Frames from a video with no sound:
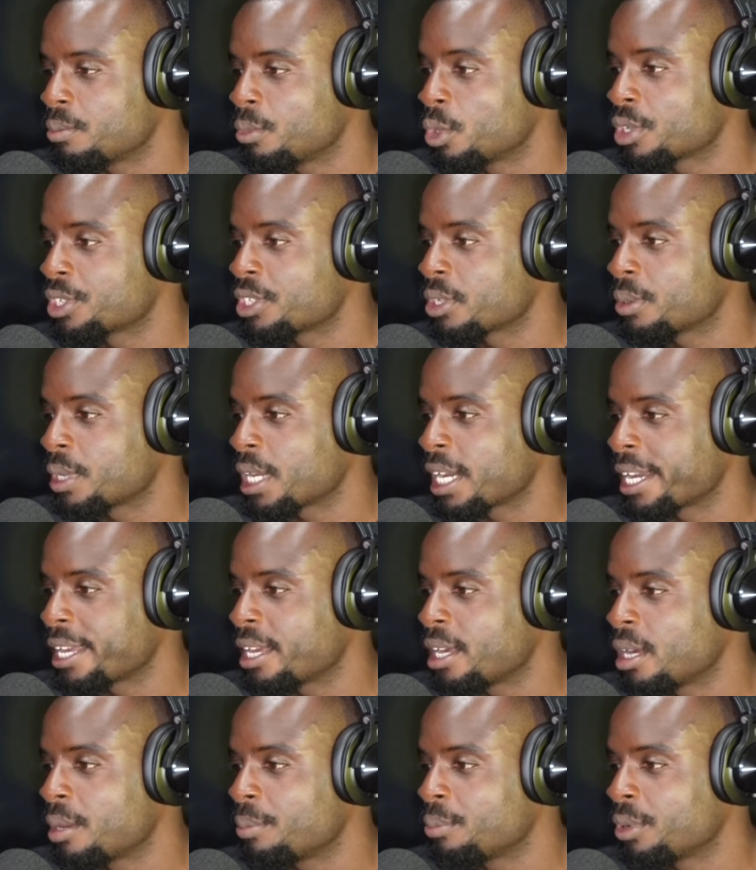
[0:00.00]
more so not
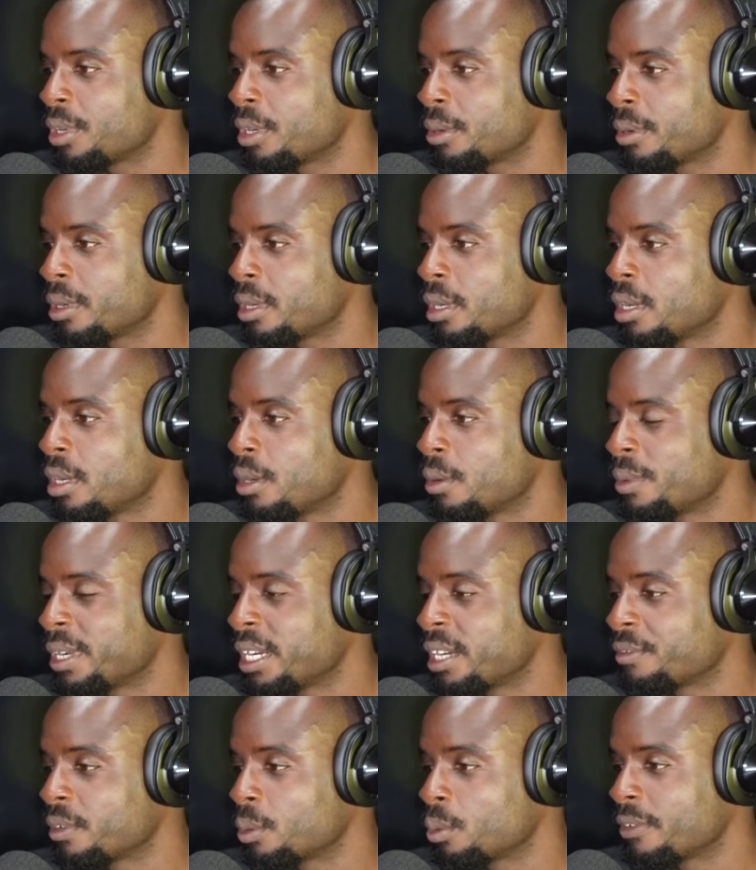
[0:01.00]
him, but
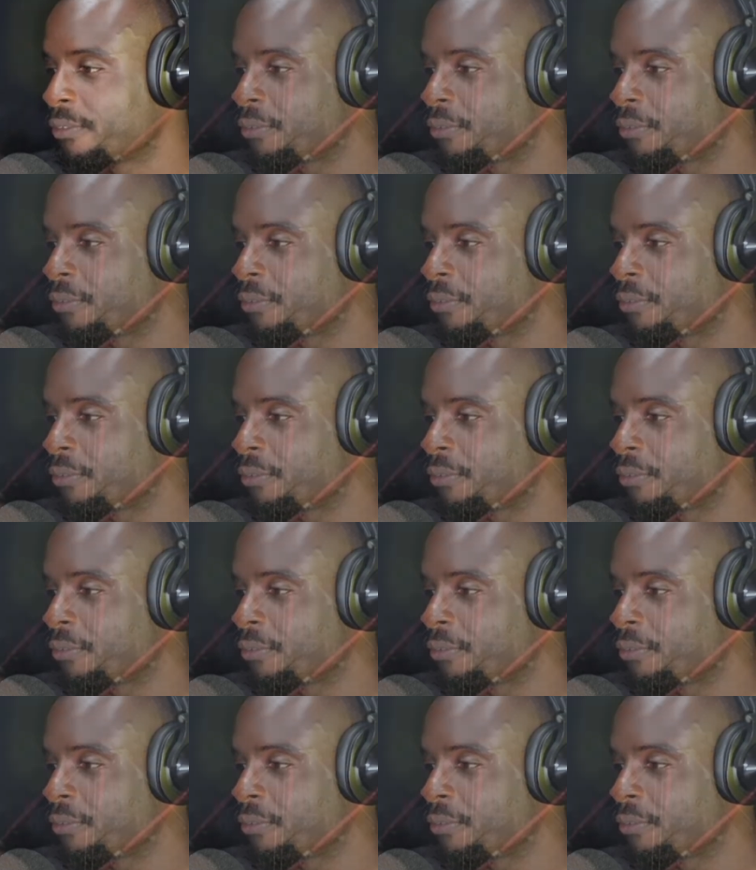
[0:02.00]
whenever we're